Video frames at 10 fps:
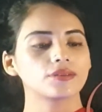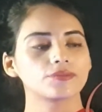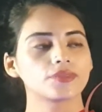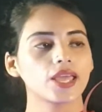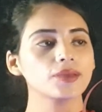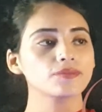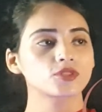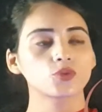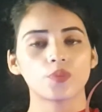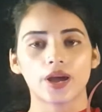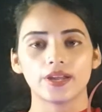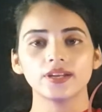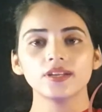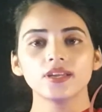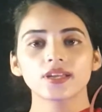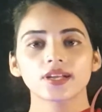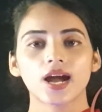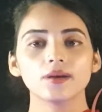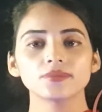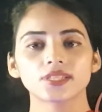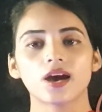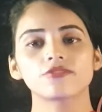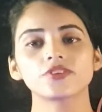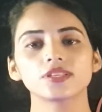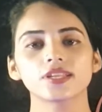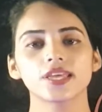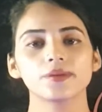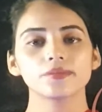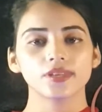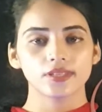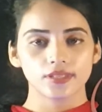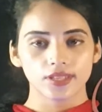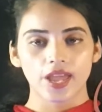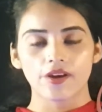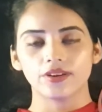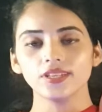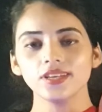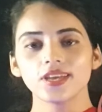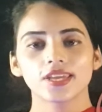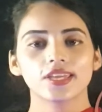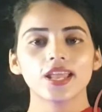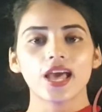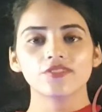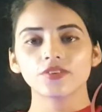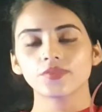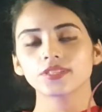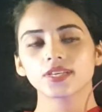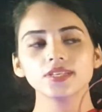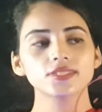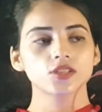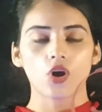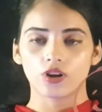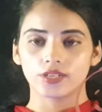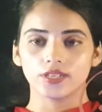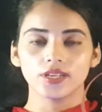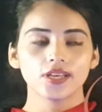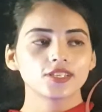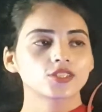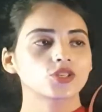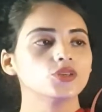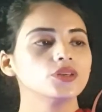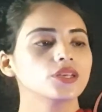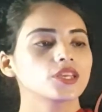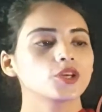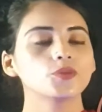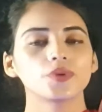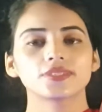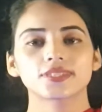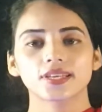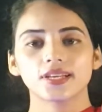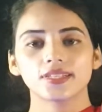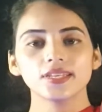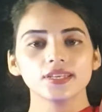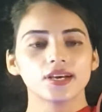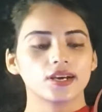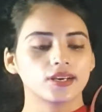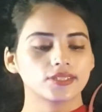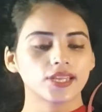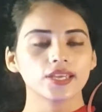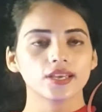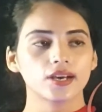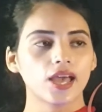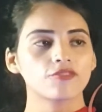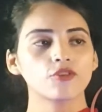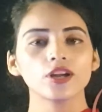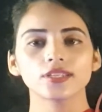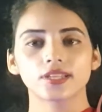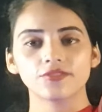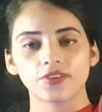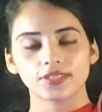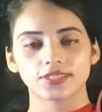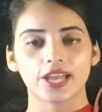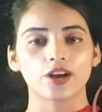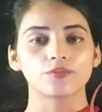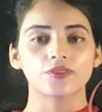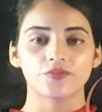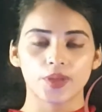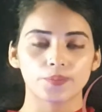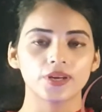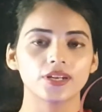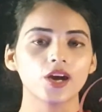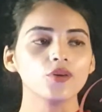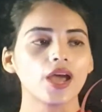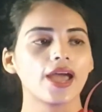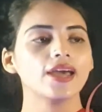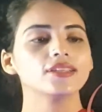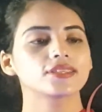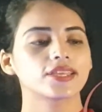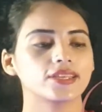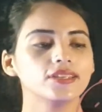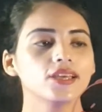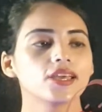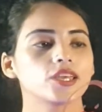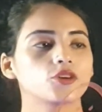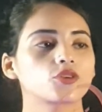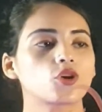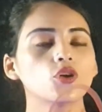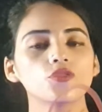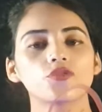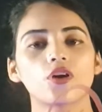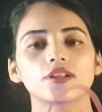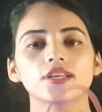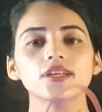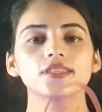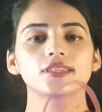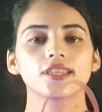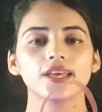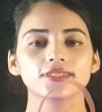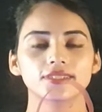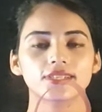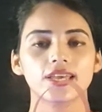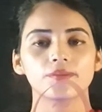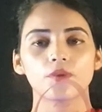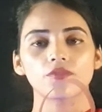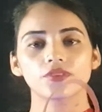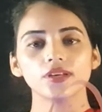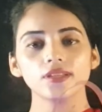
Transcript: name Zubair comes after the name Karen in alphabetized order. So you basically avoid the first stack of the paper now, and then you go for the next step of